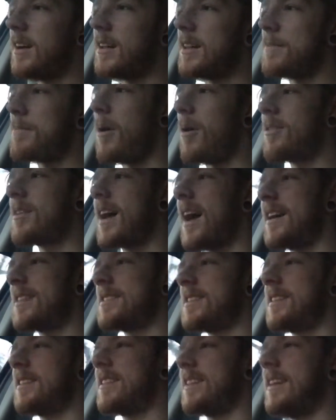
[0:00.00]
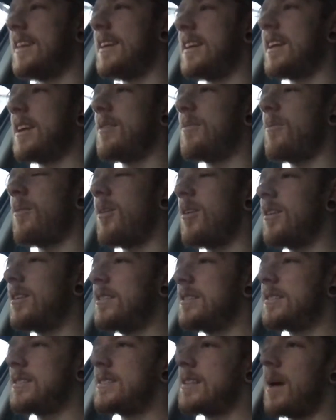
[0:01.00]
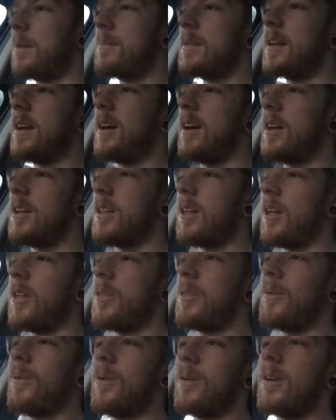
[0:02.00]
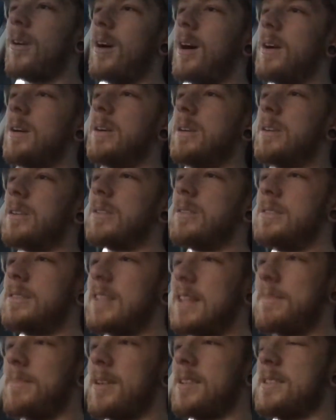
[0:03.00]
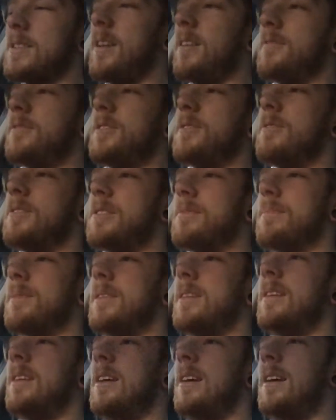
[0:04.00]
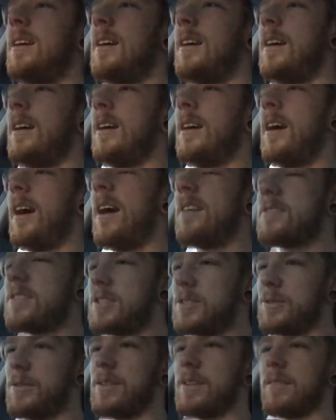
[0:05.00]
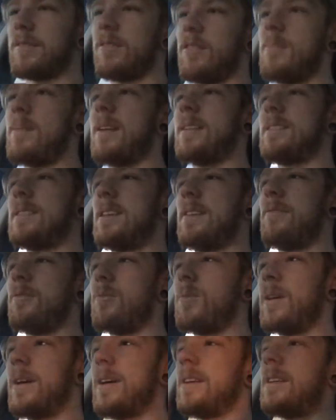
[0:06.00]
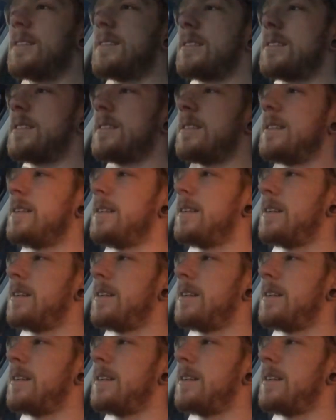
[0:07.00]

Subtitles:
the podcasting thing was something I thought I could see myself doing, but after doing it for about 7 weeks,